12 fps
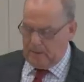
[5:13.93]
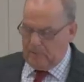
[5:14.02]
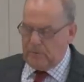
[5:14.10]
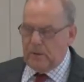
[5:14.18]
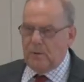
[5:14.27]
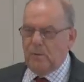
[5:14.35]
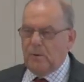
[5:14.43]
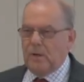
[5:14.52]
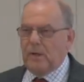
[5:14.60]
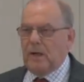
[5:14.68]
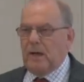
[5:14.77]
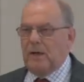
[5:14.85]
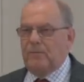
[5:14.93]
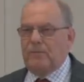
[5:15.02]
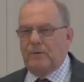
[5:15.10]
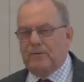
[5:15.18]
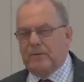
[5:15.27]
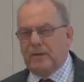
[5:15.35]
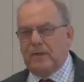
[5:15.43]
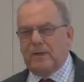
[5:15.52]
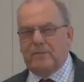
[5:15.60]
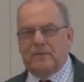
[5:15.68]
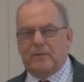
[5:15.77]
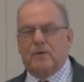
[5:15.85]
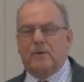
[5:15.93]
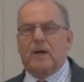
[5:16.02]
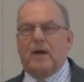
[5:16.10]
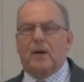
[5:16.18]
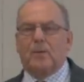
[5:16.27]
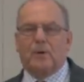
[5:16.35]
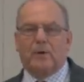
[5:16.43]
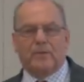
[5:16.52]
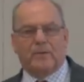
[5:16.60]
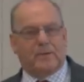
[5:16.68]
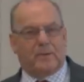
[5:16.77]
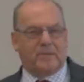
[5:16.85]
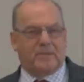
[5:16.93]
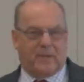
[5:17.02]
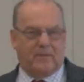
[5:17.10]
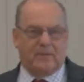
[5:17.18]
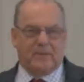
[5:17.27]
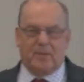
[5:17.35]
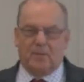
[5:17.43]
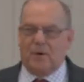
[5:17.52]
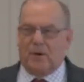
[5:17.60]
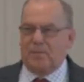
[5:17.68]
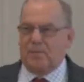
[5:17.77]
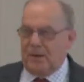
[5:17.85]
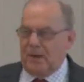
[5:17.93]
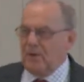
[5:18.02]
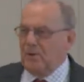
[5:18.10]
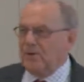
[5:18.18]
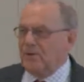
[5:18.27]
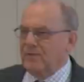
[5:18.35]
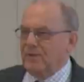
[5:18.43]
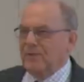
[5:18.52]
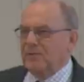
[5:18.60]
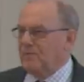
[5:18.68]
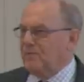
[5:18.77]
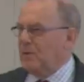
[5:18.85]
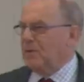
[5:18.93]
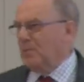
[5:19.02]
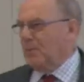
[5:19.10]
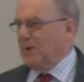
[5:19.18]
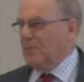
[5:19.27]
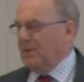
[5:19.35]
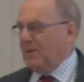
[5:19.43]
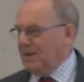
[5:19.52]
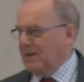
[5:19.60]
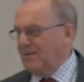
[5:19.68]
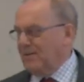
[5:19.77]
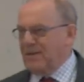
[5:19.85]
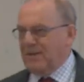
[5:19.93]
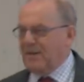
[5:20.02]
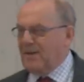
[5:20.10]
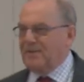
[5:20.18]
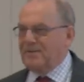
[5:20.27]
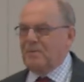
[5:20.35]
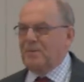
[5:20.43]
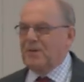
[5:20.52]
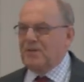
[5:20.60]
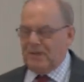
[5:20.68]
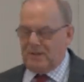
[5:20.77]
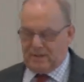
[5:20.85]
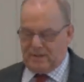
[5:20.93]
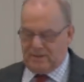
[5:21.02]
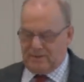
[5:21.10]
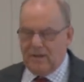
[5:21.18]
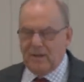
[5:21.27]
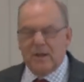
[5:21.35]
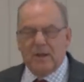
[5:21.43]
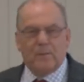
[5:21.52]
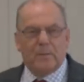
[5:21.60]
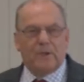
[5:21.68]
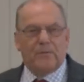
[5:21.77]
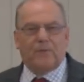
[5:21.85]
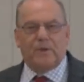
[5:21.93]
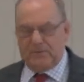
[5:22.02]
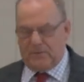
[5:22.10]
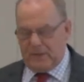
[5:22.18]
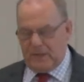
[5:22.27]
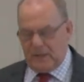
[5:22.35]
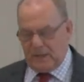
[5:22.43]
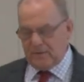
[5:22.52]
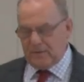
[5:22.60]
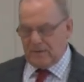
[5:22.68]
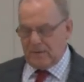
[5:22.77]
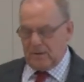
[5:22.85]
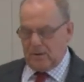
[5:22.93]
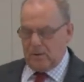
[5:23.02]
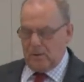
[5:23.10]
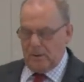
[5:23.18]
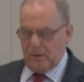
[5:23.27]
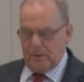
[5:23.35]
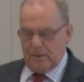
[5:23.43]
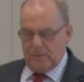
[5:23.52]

If you were alive 50 years ago, and I was, because I'm 71, but I know there's a lot of young people here and they can't imagine this, but 50 years ago,